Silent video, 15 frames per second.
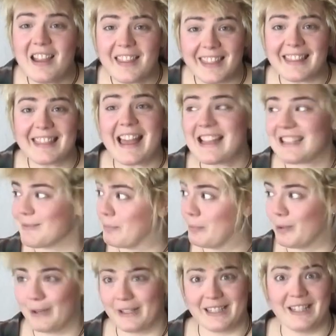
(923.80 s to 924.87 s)
I think that's
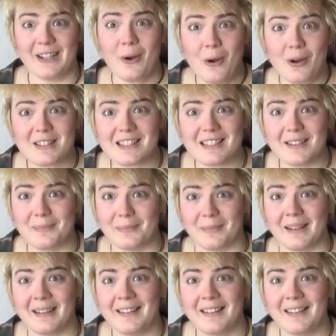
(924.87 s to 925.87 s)
pretty awesome.